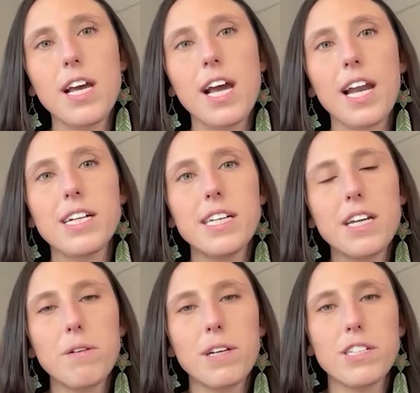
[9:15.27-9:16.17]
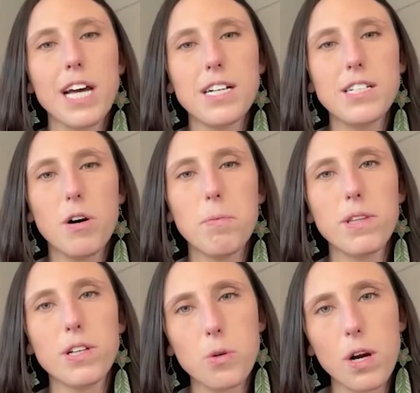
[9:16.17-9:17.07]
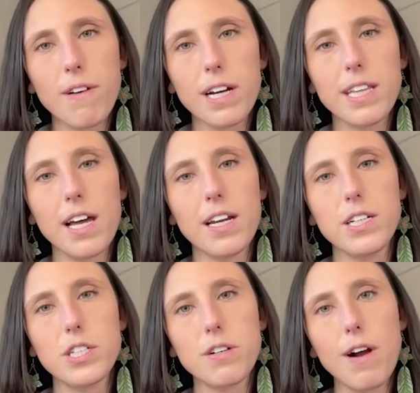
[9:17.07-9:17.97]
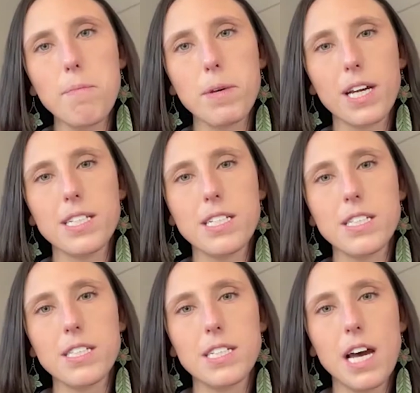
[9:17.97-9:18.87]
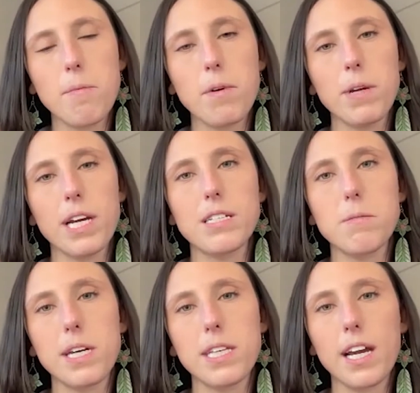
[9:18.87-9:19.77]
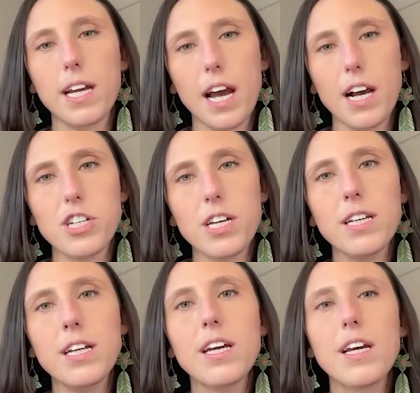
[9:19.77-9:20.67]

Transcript: And I didn't want your dad to open the door right then and interrupt, because this is the time where we get to be in that connection.